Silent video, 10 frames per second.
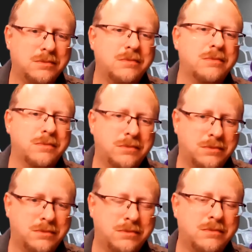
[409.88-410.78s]

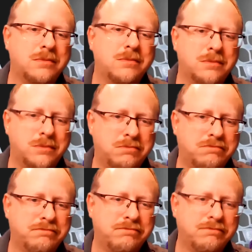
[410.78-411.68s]

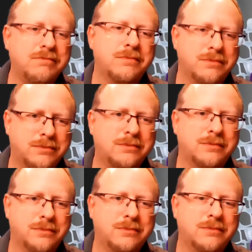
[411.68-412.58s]

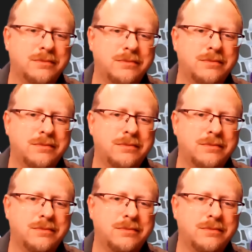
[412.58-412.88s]
No words are spoken by the person on screen.